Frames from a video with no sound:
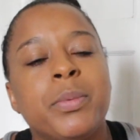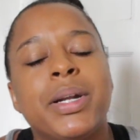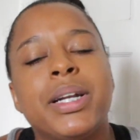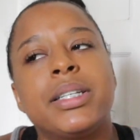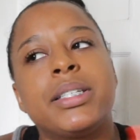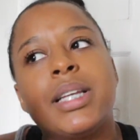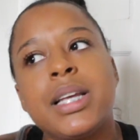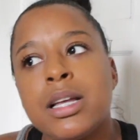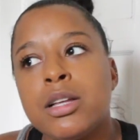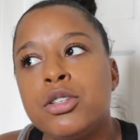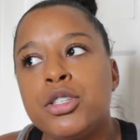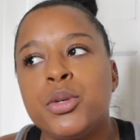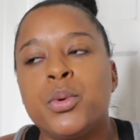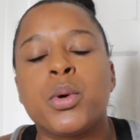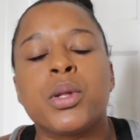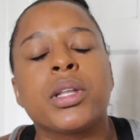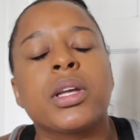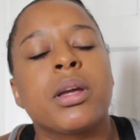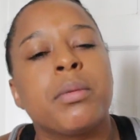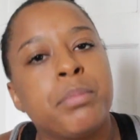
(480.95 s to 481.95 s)
when it tells you
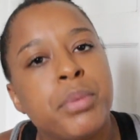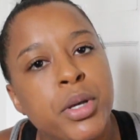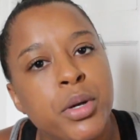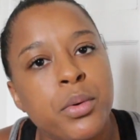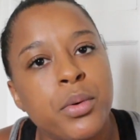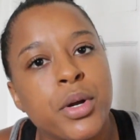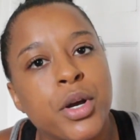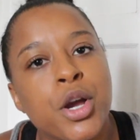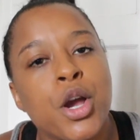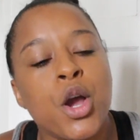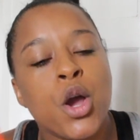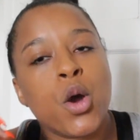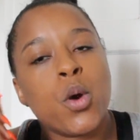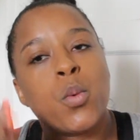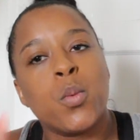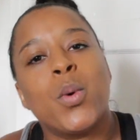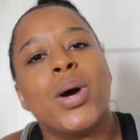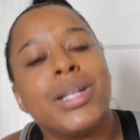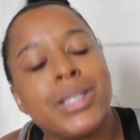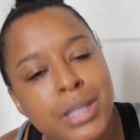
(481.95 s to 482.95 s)
on the computer
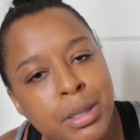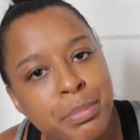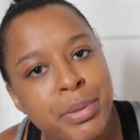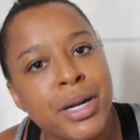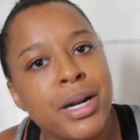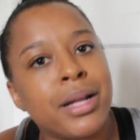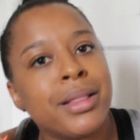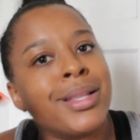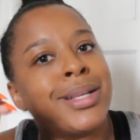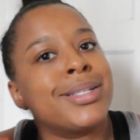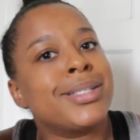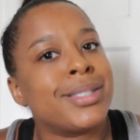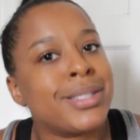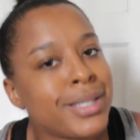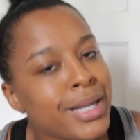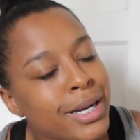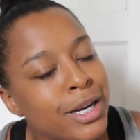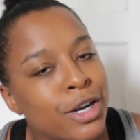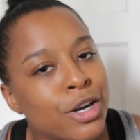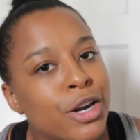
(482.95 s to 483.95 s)
what to put on the
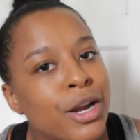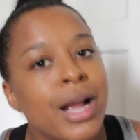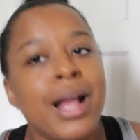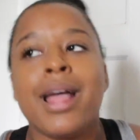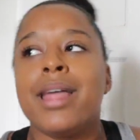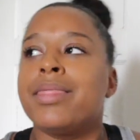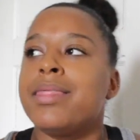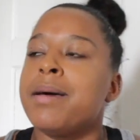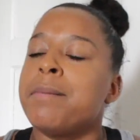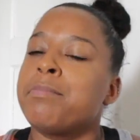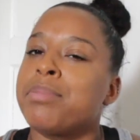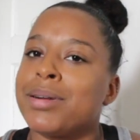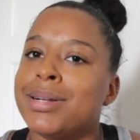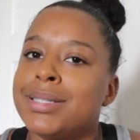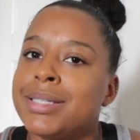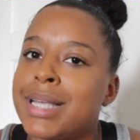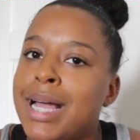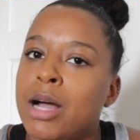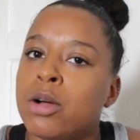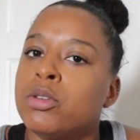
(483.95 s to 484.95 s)
sticker that
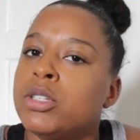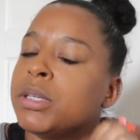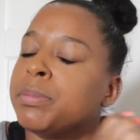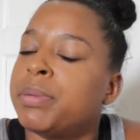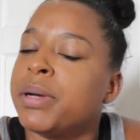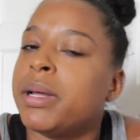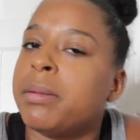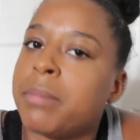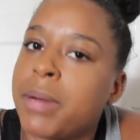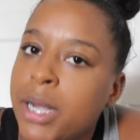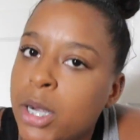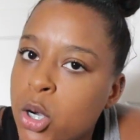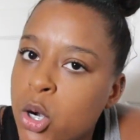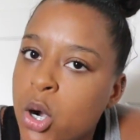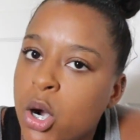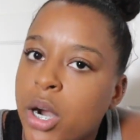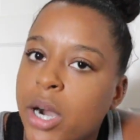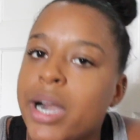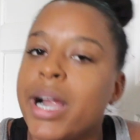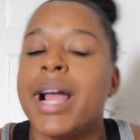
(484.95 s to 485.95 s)
prints out to put in my
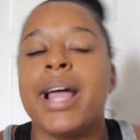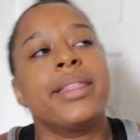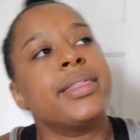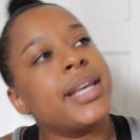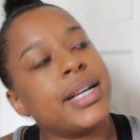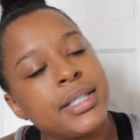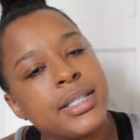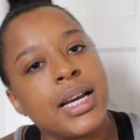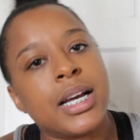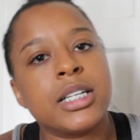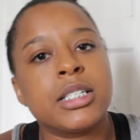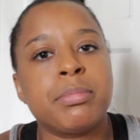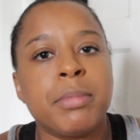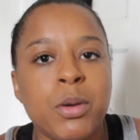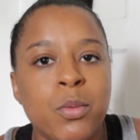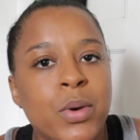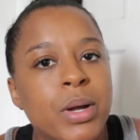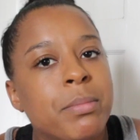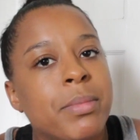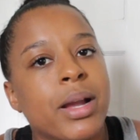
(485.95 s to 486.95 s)
car that tells
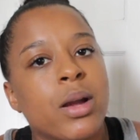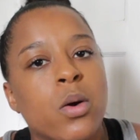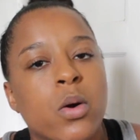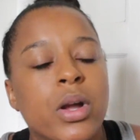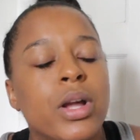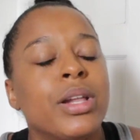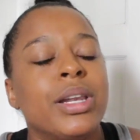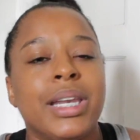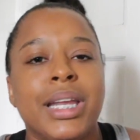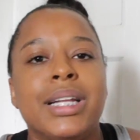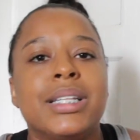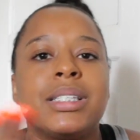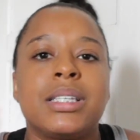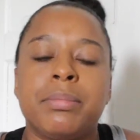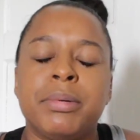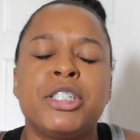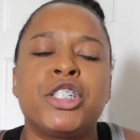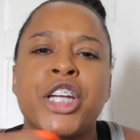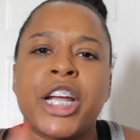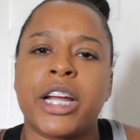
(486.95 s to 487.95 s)
me when my oil needs to
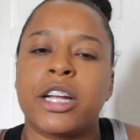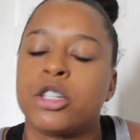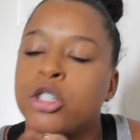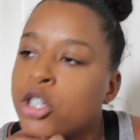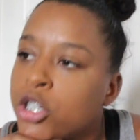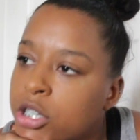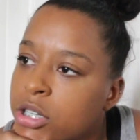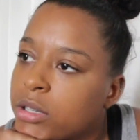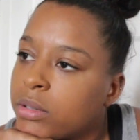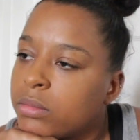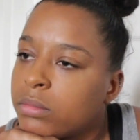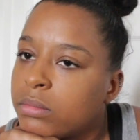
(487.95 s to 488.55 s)
be changed.